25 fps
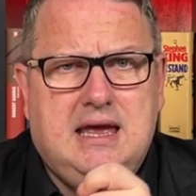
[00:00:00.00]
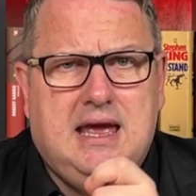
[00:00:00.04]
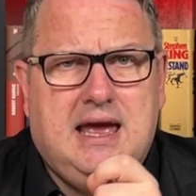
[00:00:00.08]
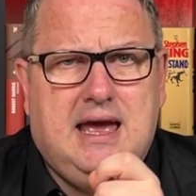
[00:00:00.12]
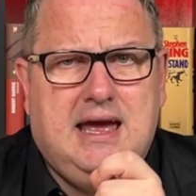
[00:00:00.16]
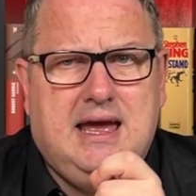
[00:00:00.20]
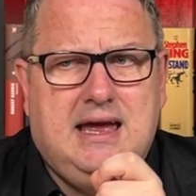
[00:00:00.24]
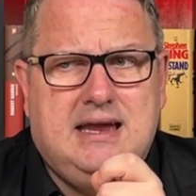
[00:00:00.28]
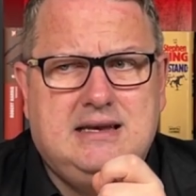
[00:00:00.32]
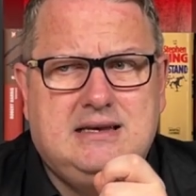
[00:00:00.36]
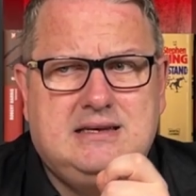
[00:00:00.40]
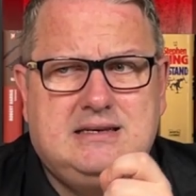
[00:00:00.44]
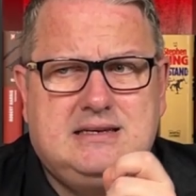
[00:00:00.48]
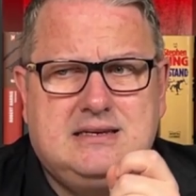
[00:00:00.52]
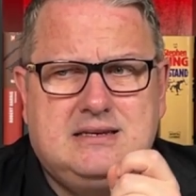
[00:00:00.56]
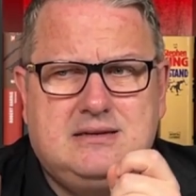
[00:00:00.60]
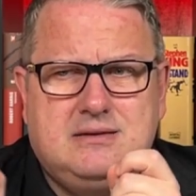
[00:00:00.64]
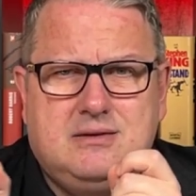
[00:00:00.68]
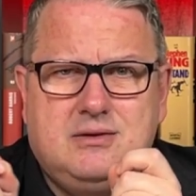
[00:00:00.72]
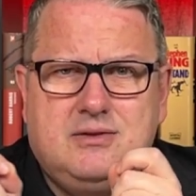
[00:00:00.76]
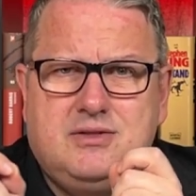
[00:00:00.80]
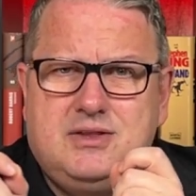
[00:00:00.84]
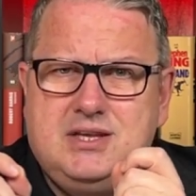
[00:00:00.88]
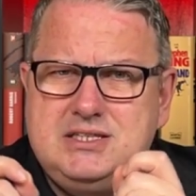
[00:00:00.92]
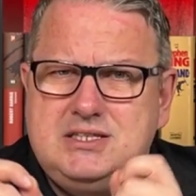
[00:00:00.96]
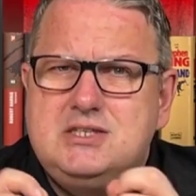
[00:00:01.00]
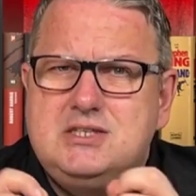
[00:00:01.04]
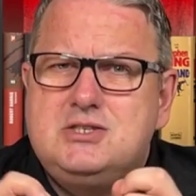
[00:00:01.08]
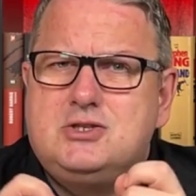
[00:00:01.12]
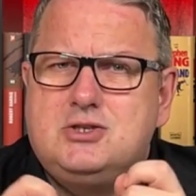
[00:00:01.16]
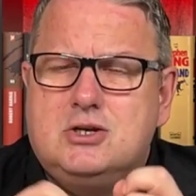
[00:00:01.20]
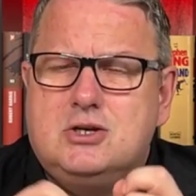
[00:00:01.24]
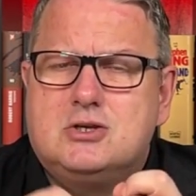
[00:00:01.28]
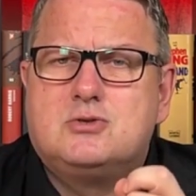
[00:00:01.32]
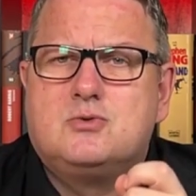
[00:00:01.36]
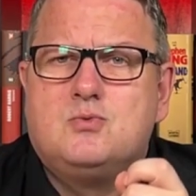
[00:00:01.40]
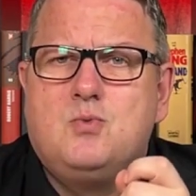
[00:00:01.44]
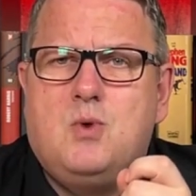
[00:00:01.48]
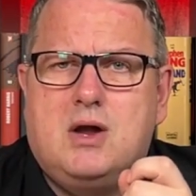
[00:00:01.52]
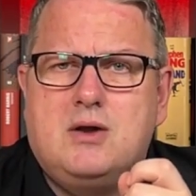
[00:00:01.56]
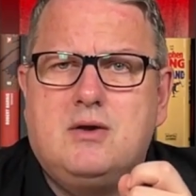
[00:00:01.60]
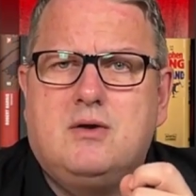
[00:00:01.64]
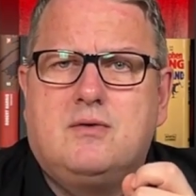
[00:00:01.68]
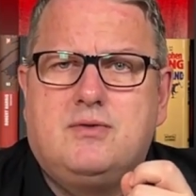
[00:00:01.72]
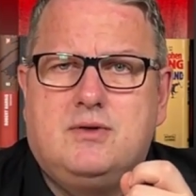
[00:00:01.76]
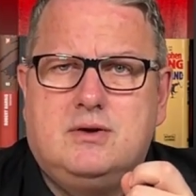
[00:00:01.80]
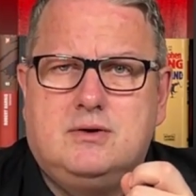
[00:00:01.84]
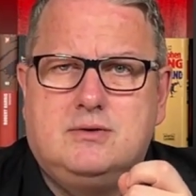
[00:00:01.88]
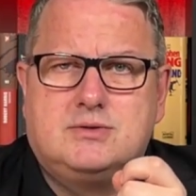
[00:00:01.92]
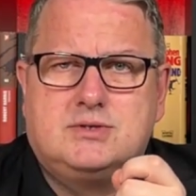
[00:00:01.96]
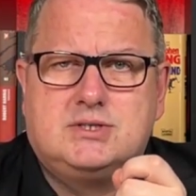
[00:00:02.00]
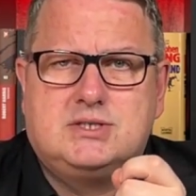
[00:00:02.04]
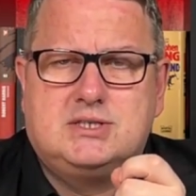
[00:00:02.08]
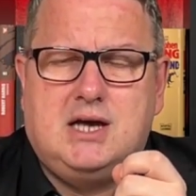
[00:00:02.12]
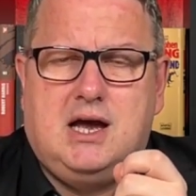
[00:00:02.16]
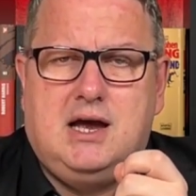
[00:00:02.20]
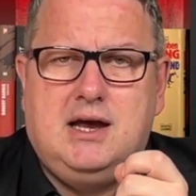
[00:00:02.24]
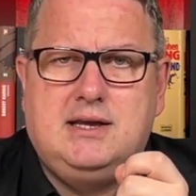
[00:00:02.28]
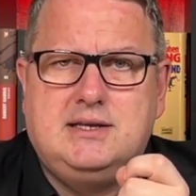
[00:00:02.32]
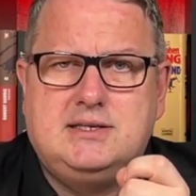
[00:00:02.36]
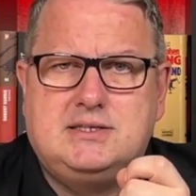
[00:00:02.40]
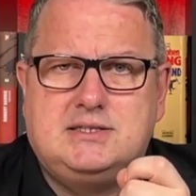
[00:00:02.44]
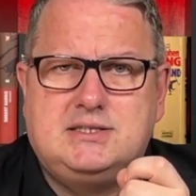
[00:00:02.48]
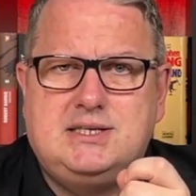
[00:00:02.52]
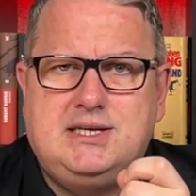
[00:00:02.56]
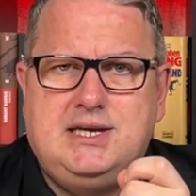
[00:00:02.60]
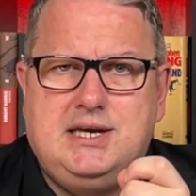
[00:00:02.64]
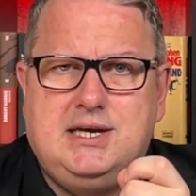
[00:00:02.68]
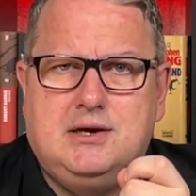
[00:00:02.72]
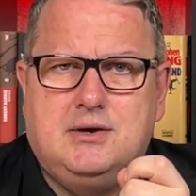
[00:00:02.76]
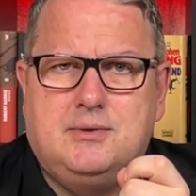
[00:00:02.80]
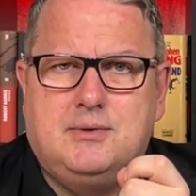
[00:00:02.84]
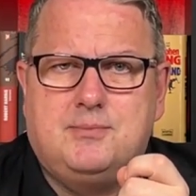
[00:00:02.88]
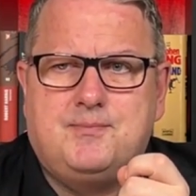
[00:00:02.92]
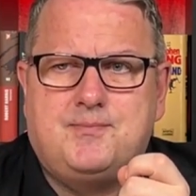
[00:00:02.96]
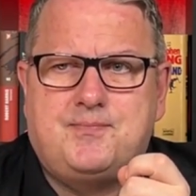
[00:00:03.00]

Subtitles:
And this is just one of those signs here.